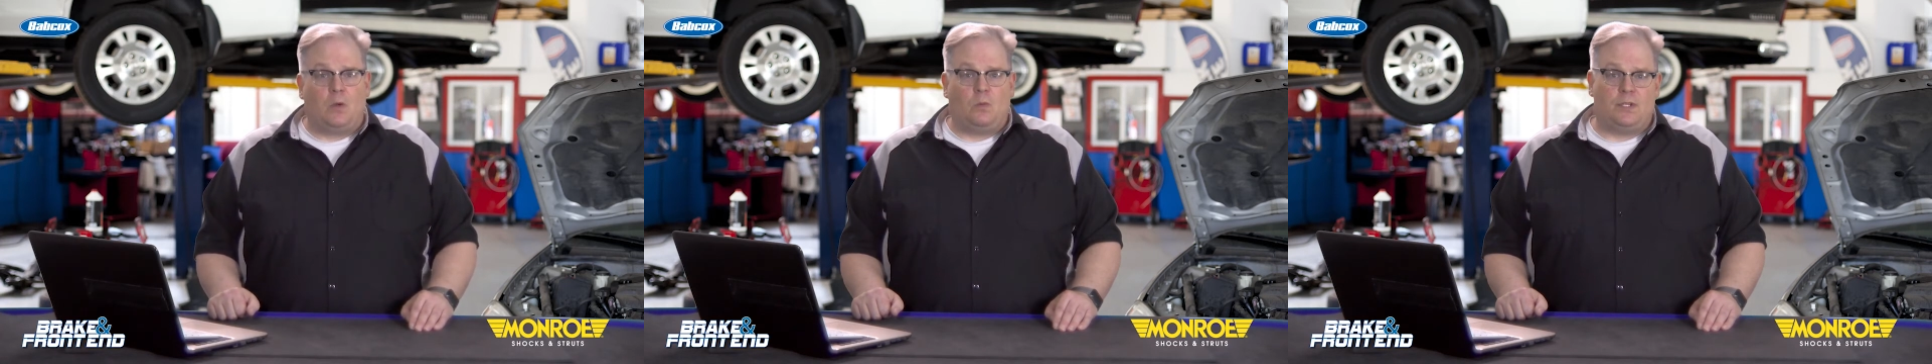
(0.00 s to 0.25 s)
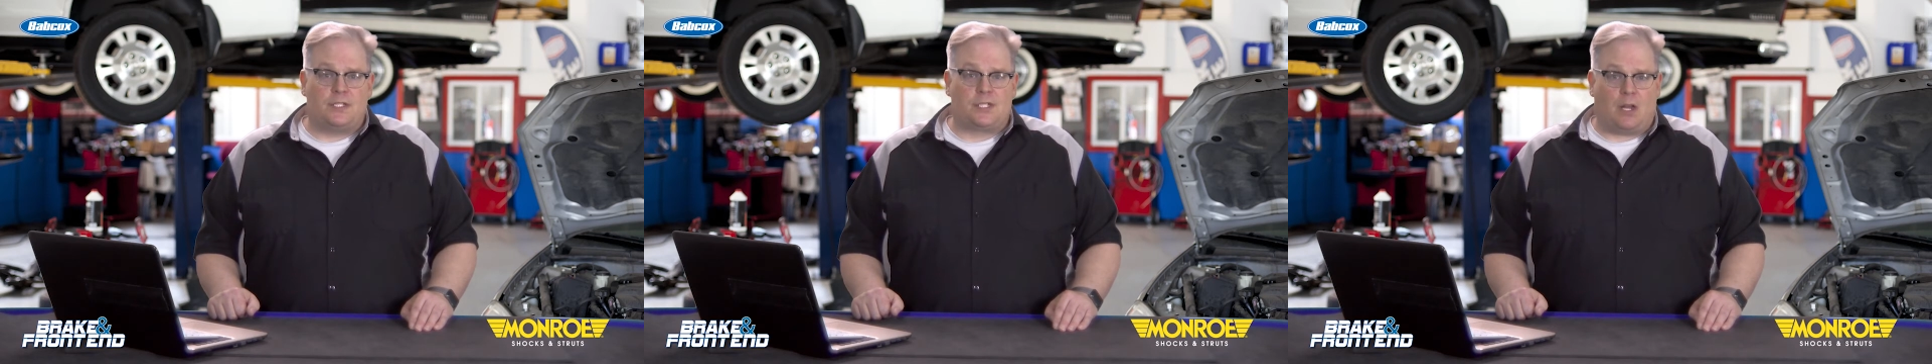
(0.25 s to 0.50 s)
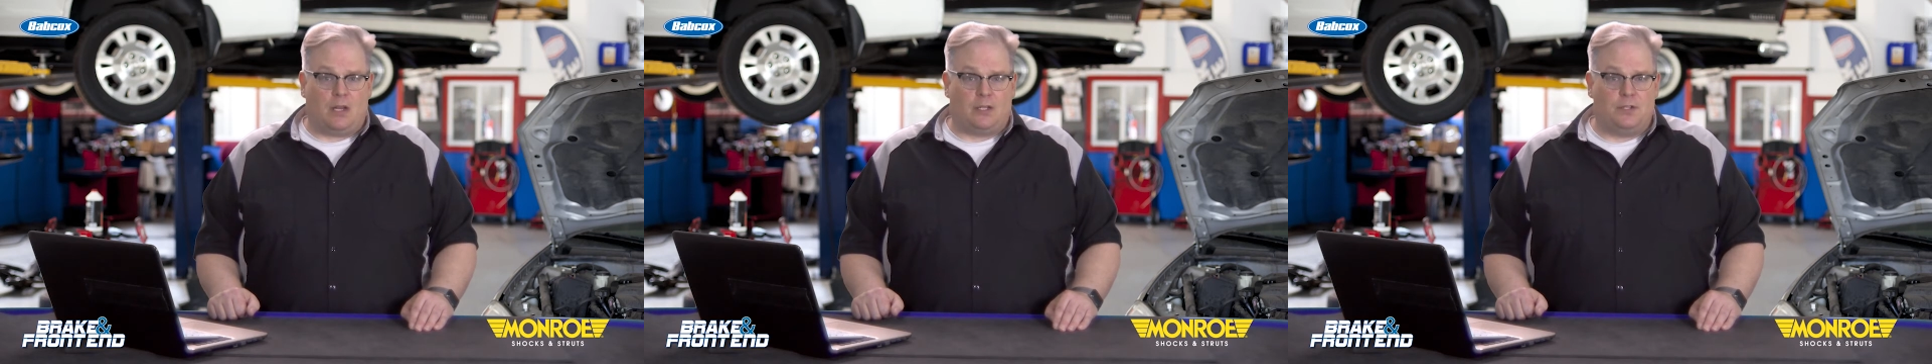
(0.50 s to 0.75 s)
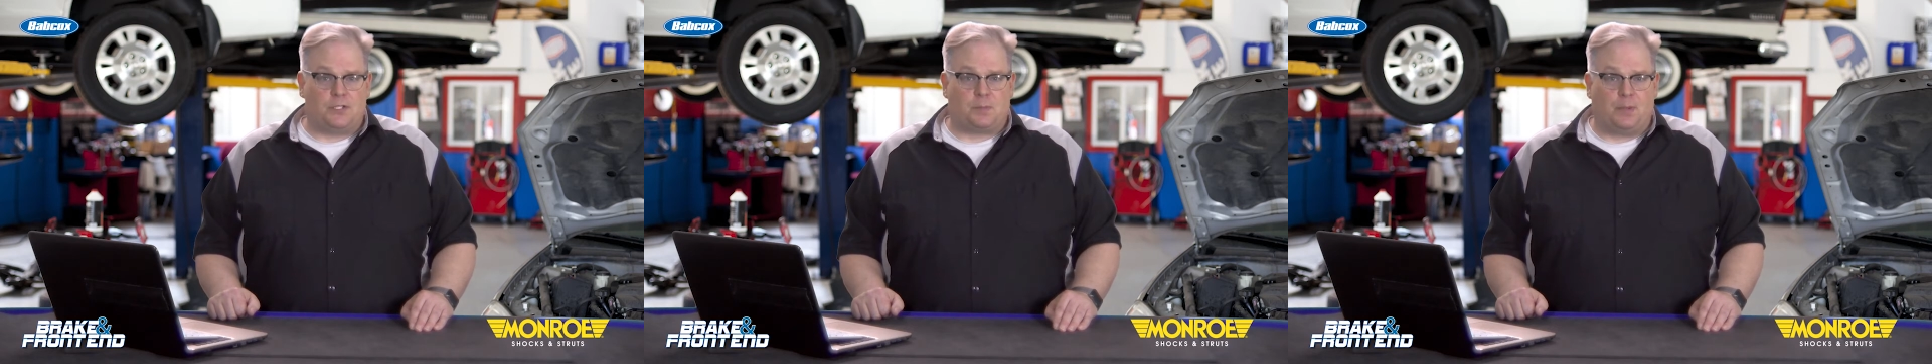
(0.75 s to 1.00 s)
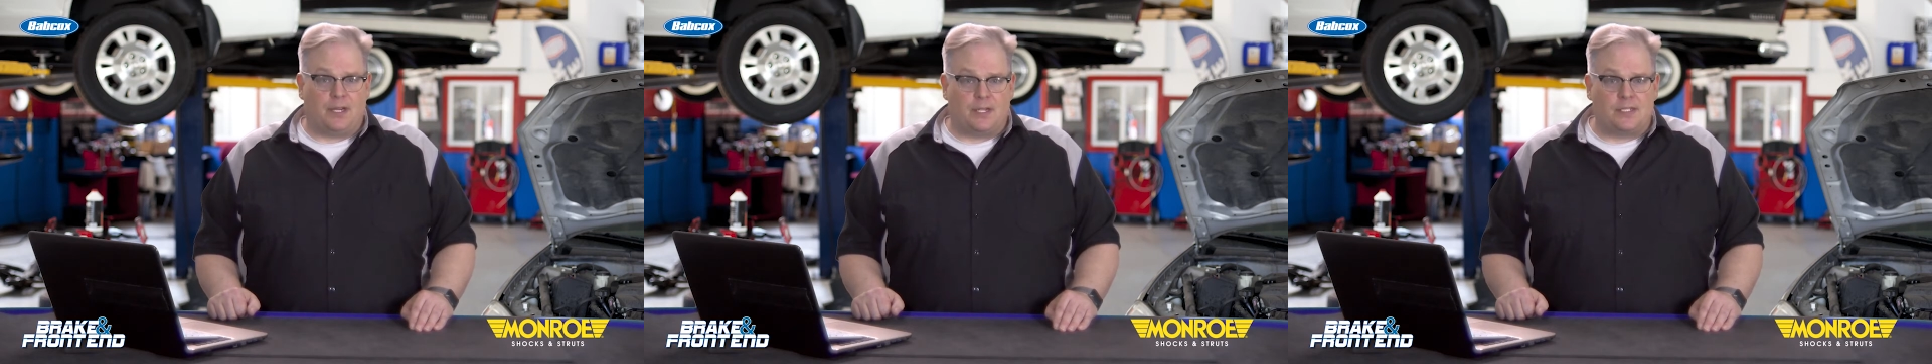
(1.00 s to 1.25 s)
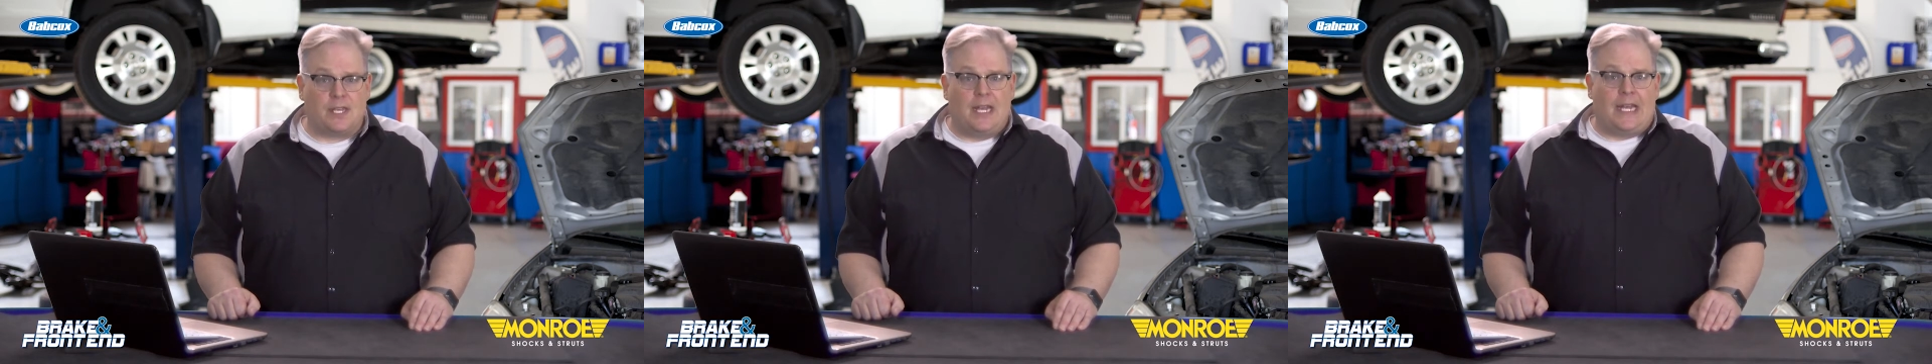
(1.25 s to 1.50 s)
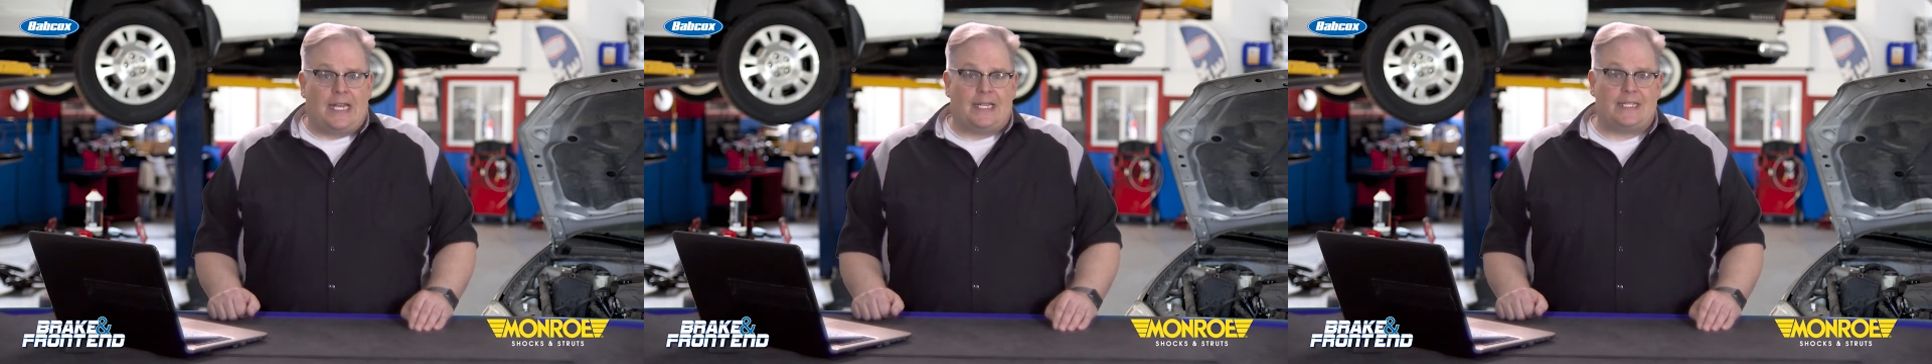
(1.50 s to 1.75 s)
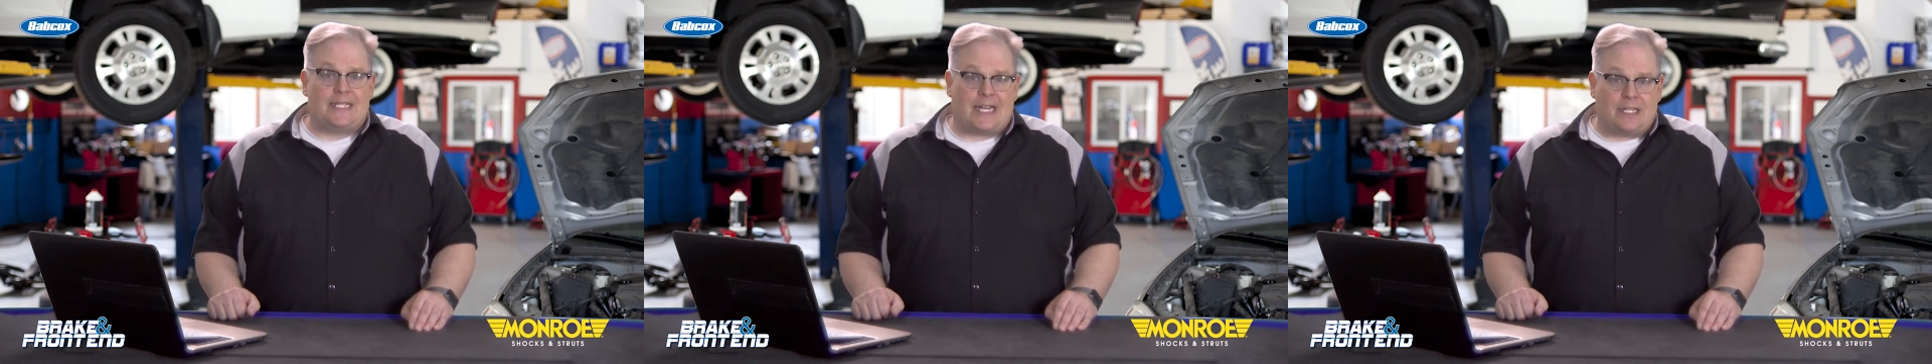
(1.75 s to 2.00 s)
When installing new springs,
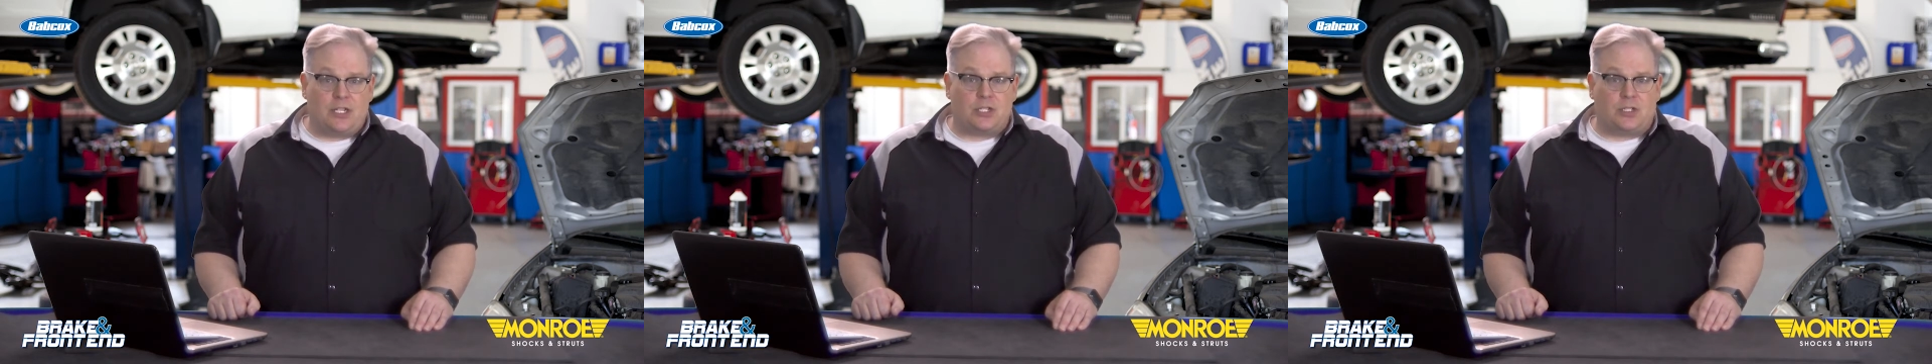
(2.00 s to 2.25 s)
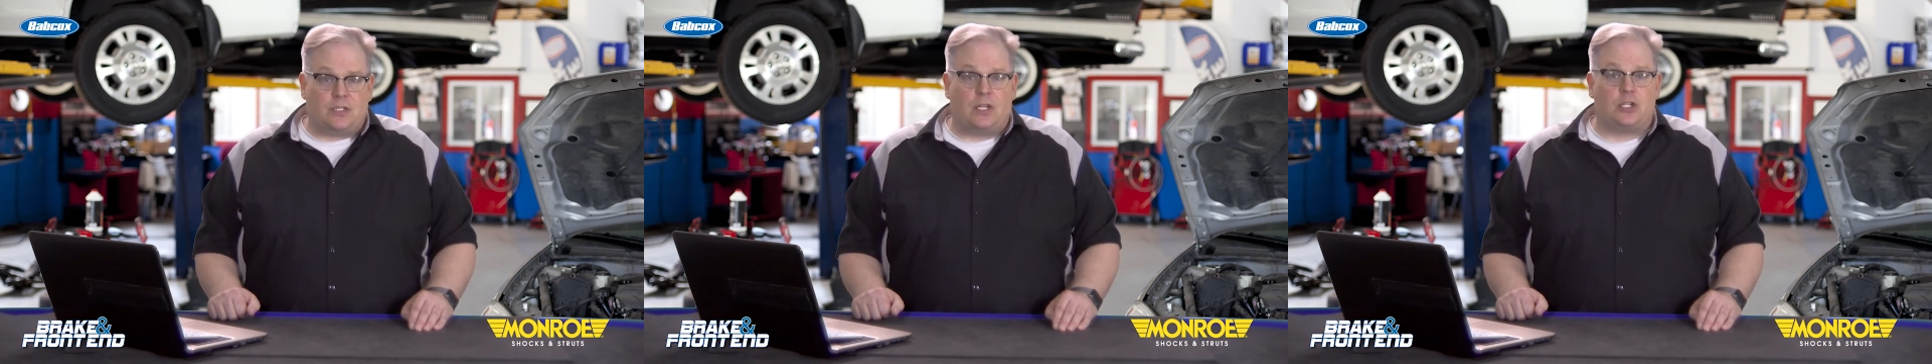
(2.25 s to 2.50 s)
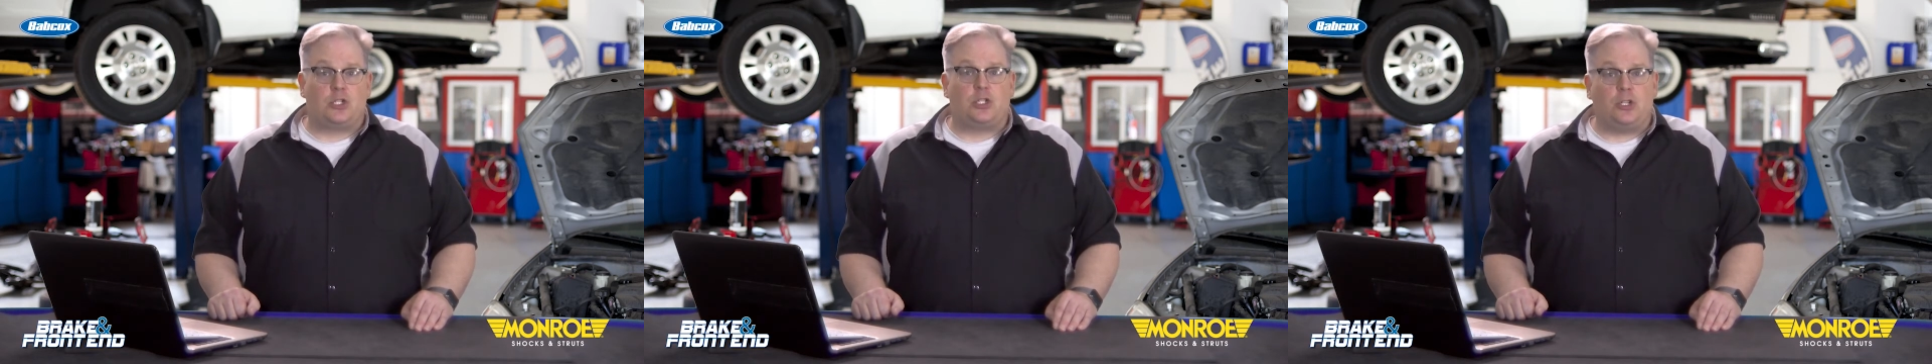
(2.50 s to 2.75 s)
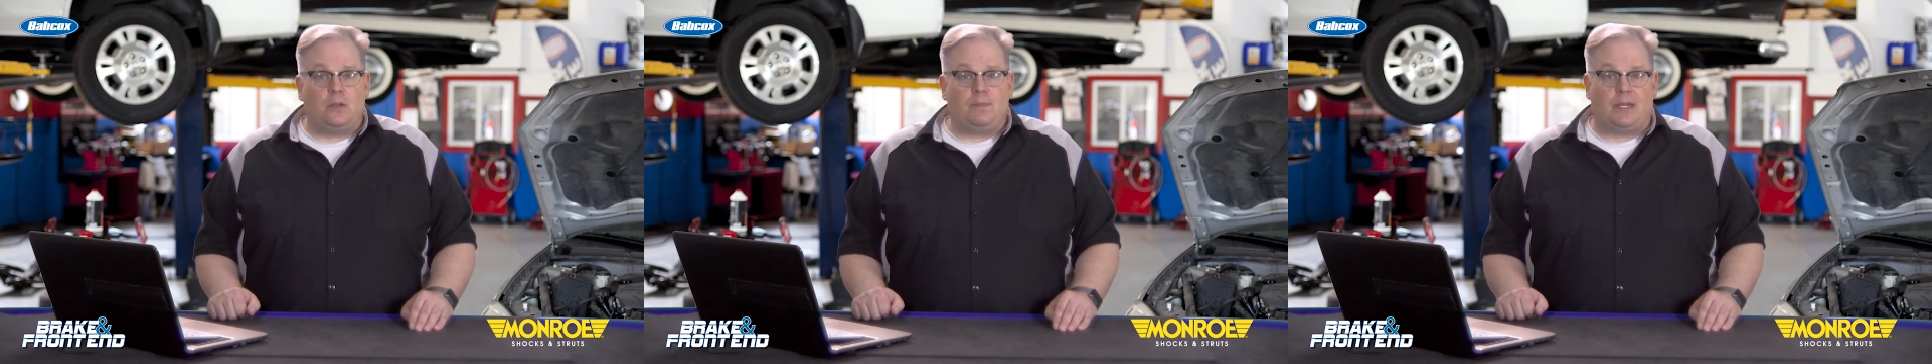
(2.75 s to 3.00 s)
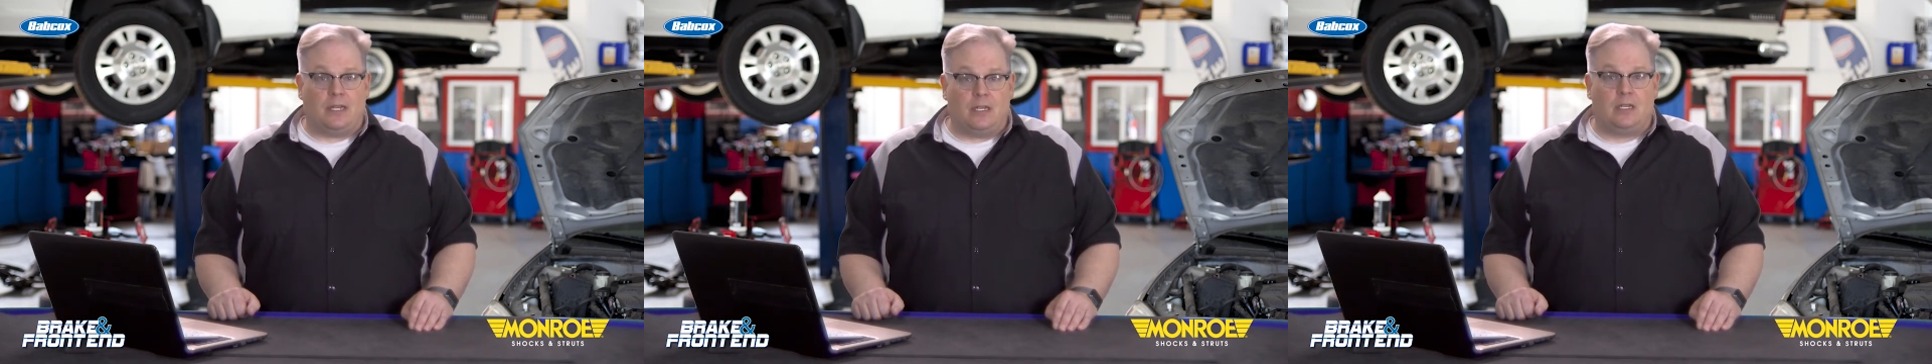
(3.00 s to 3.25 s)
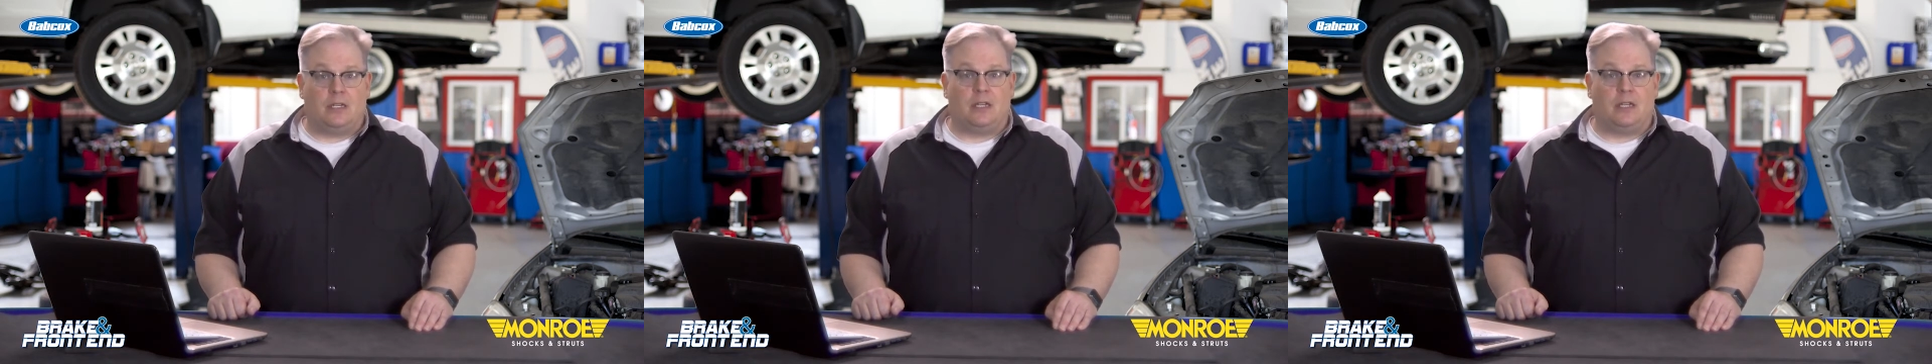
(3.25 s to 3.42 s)
the technician should be